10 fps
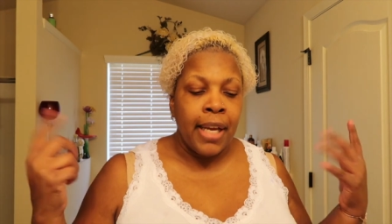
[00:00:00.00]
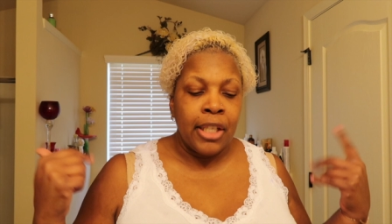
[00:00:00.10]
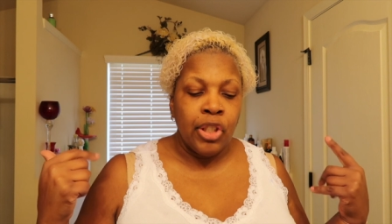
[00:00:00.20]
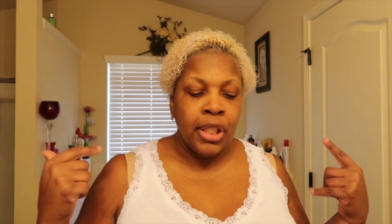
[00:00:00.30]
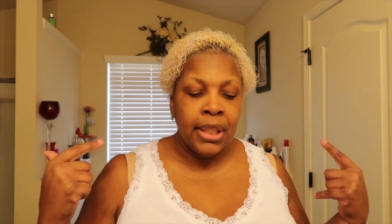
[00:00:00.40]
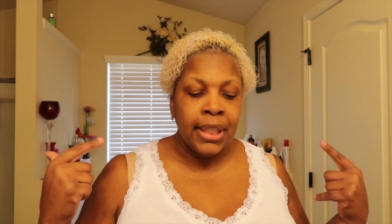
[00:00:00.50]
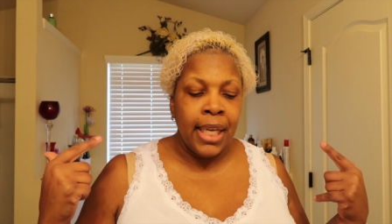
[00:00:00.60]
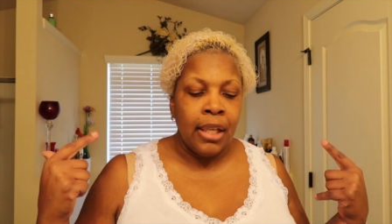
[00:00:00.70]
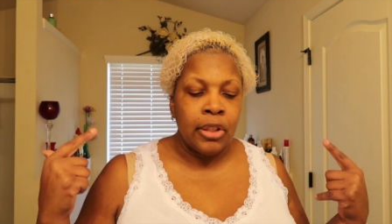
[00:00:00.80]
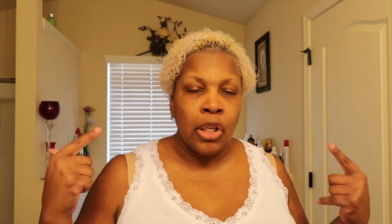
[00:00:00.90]
As you can
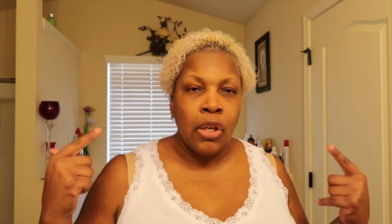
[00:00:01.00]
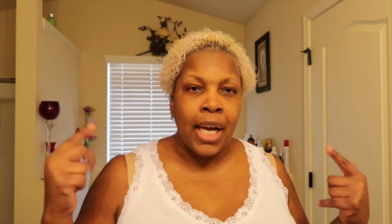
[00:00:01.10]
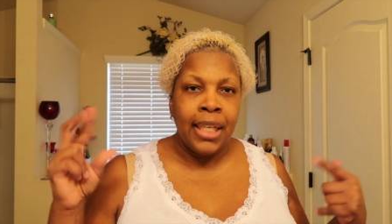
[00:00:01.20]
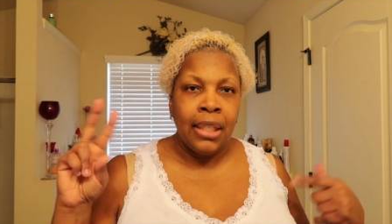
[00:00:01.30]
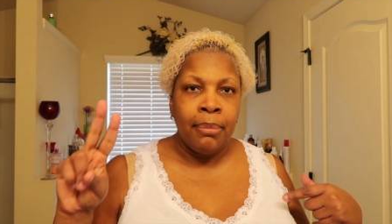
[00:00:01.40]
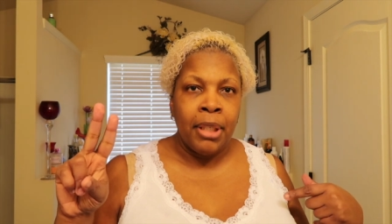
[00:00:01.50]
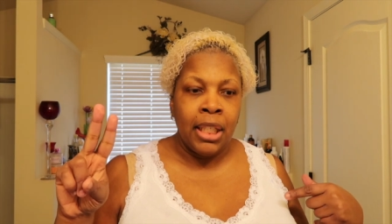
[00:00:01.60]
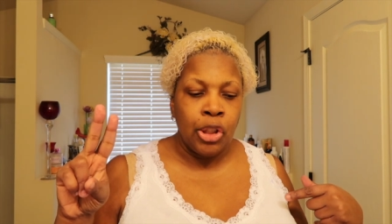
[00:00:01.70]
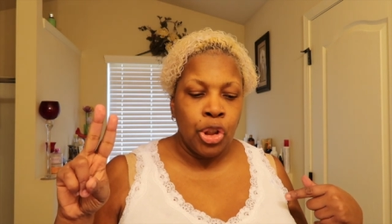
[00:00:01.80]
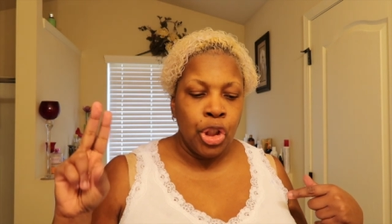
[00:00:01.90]
tell, the, I
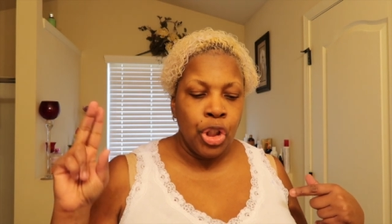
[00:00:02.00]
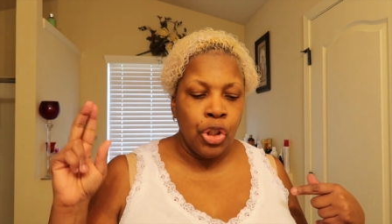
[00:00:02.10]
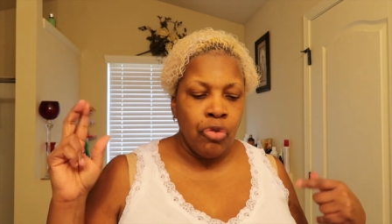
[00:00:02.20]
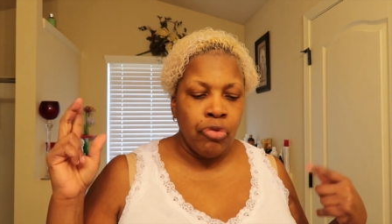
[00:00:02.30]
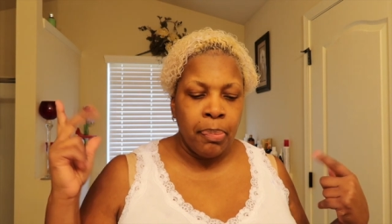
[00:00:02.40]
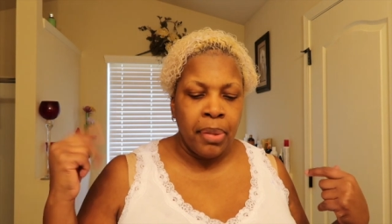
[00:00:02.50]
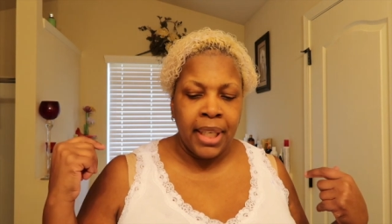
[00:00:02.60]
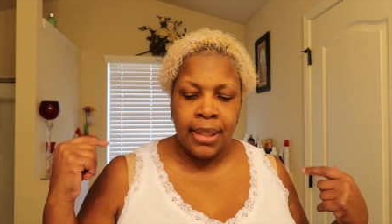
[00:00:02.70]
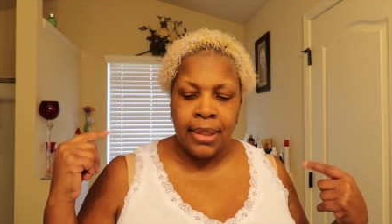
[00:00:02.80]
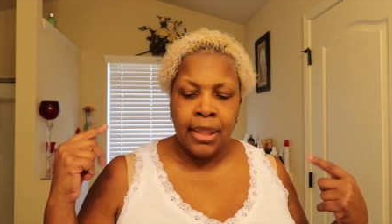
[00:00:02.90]
eliminated two,
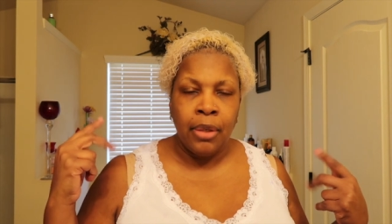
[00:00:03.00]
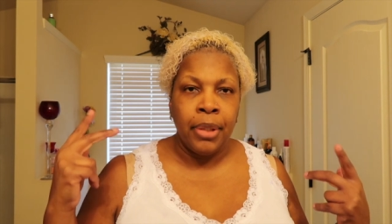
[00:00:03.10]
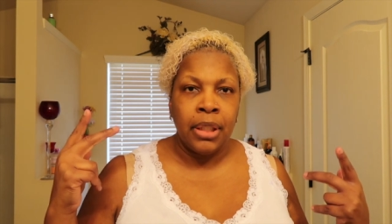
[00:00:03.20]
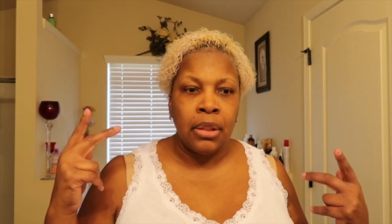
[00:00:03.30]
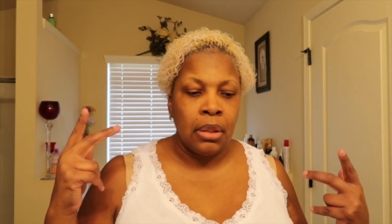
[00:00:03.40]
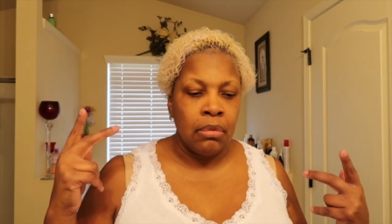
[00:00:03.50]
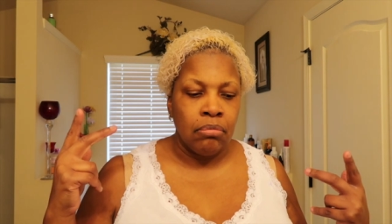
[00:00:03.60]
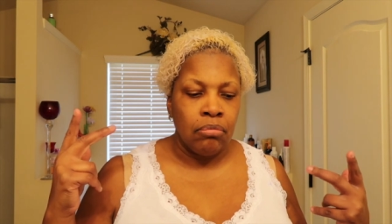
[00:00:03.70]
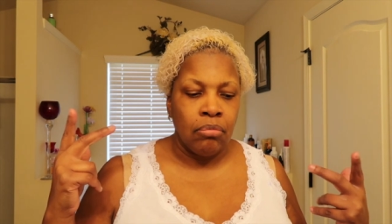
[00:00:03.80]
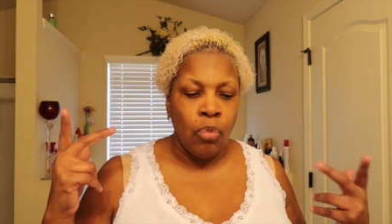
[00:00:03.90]
replaced it with
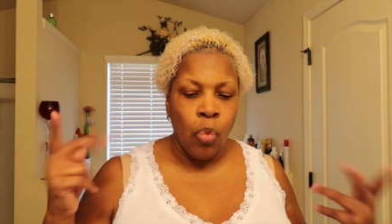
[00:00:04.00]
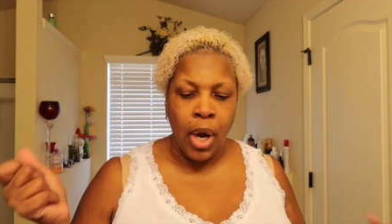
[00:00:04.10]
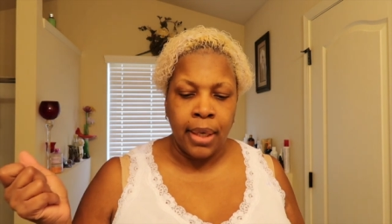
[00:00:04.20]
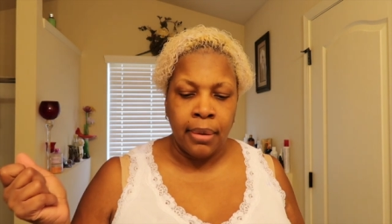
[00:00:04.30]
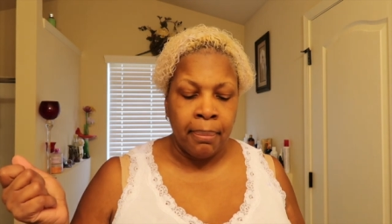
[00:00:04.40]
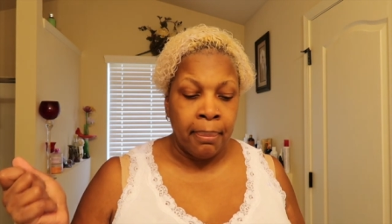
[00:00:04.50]
one.